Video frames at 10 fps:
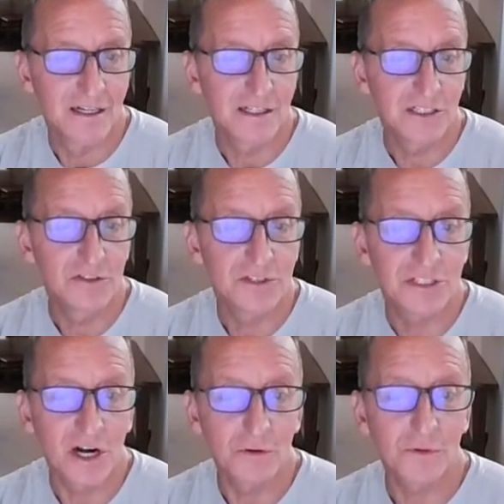You
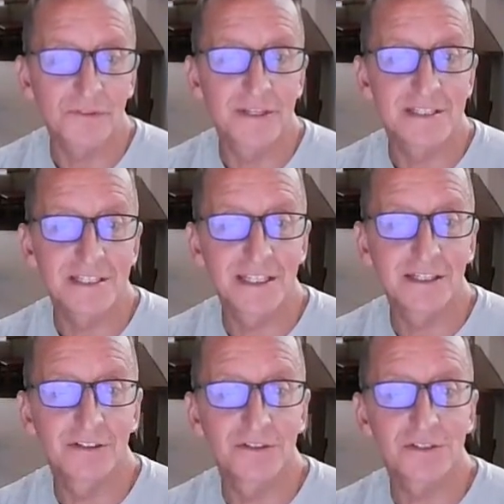start with the
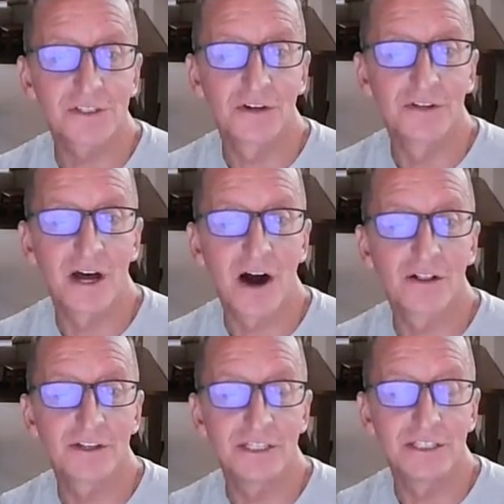skills or
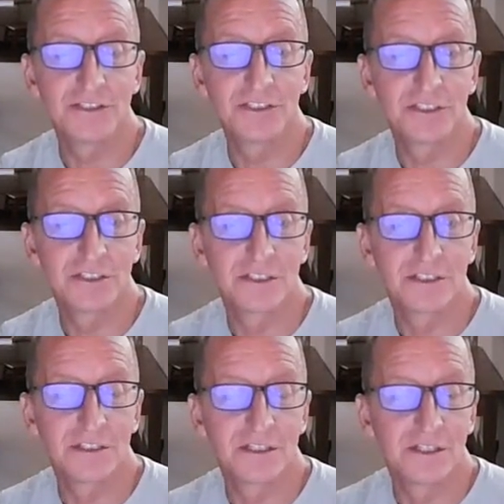knowledge
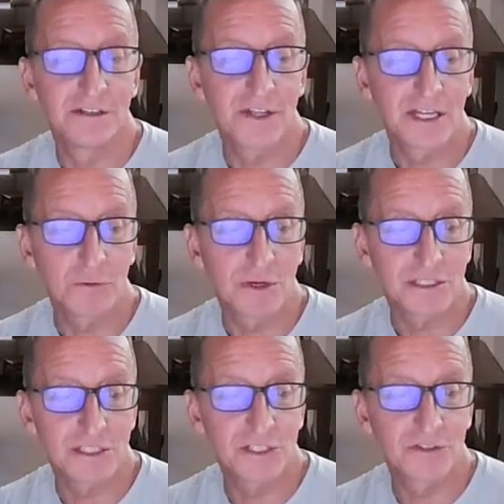that you
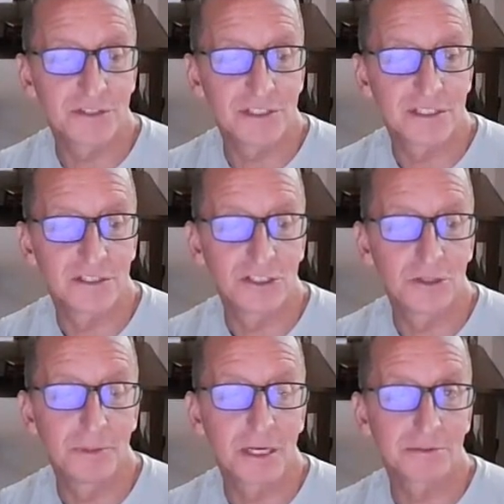want students to
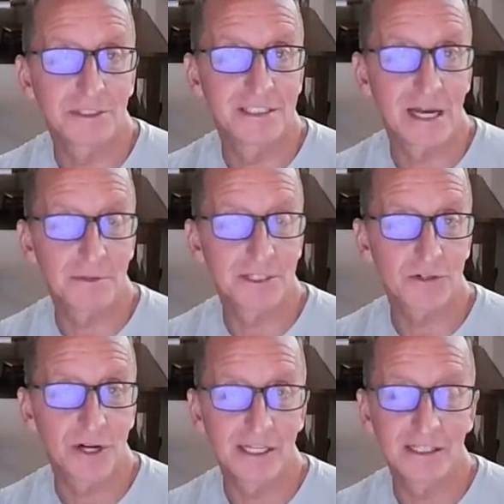be able to
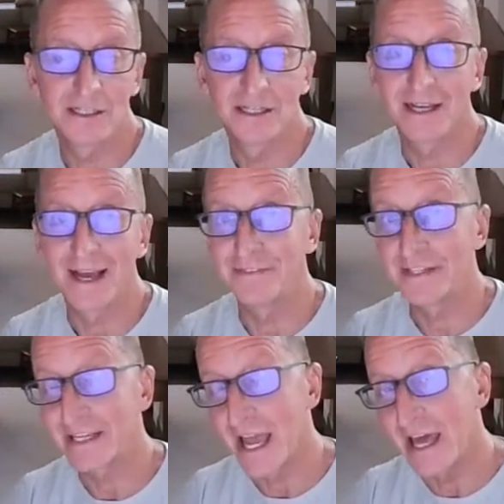demonstrate at
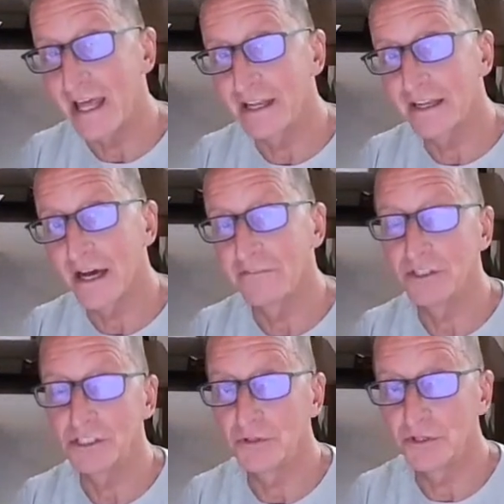the end of a
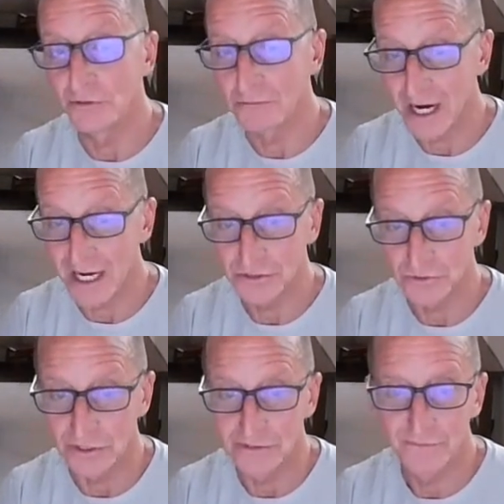unit or
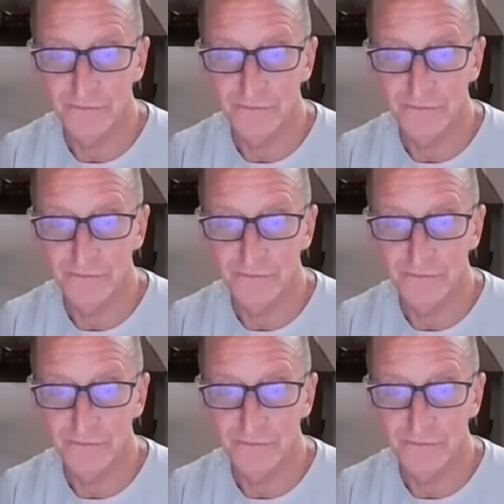module,